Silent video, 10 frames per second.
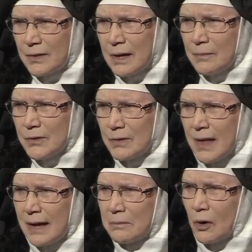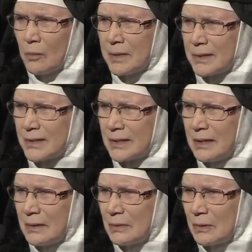come to that moment,
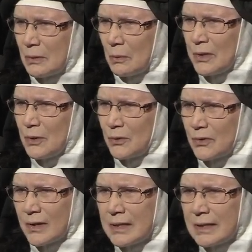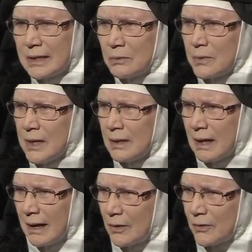when you suddenly
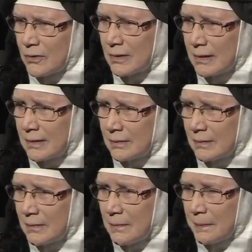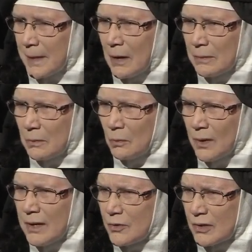realize that
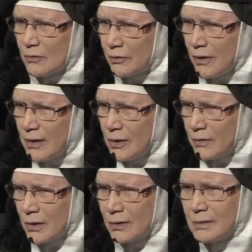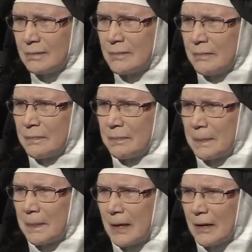what is in front of you
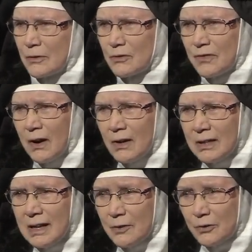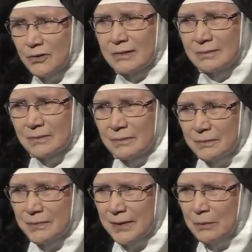is far less
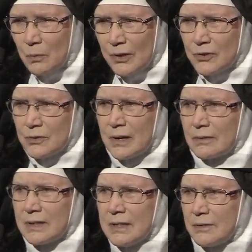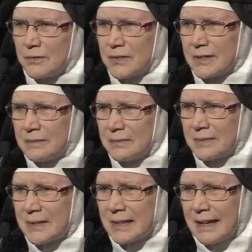than what you have lived.
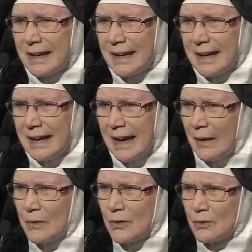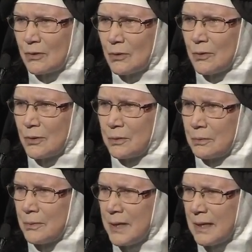And do you
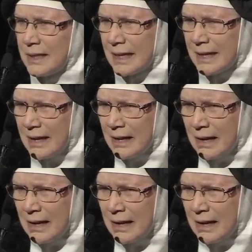really